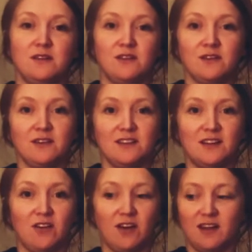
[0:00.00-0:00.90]
the
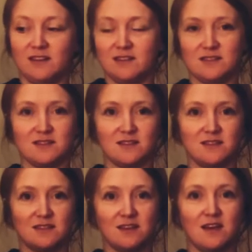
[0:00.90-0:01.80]
Lions.
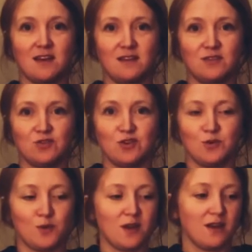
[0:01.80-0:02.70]
So yeah, enjoy
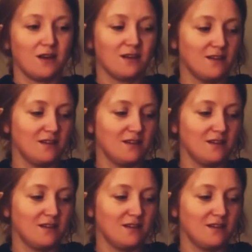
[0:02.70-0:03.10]
your week,